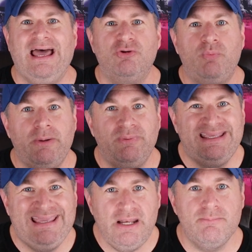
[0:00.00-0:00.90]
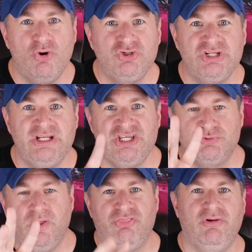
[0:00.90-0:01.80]
and the way we get emotion
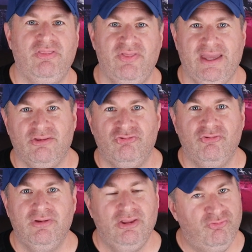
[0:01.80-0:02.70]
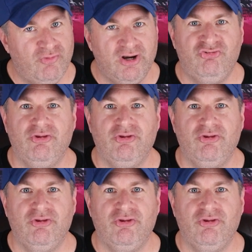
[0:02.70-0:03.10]
is with three things. It's very